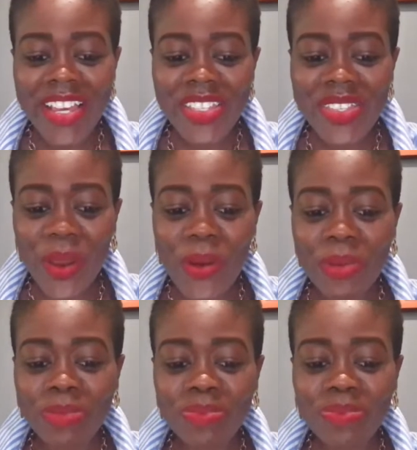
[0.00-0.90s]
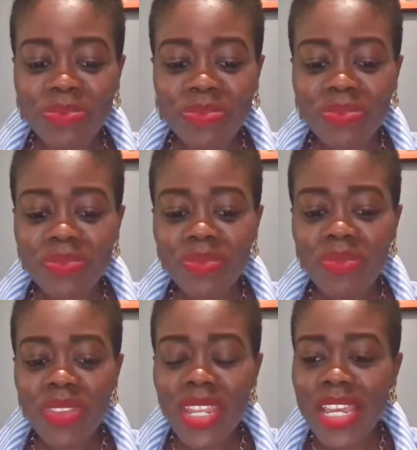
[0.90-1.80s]
So
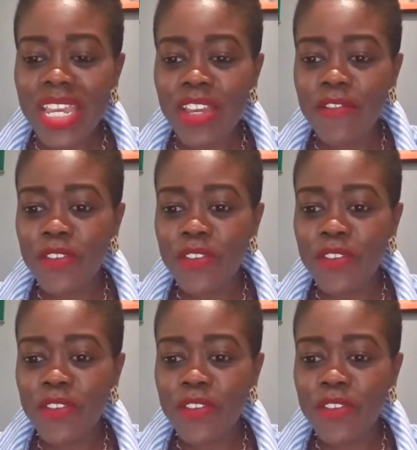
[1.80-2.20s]
if